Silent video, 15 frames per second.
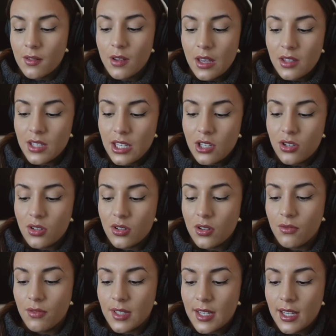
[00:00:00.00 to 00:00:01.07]
It teaches
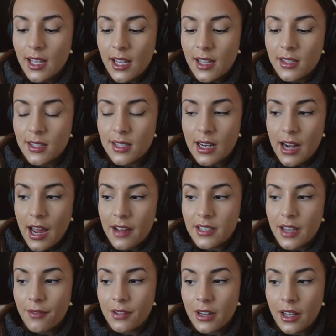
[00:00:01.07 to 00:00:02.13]
you resilience, and I
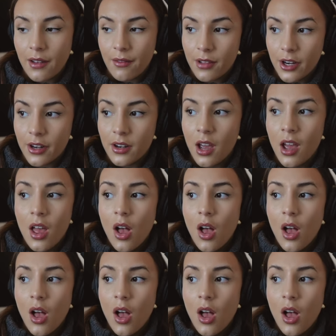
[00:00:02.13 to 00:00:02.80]
definitely have learned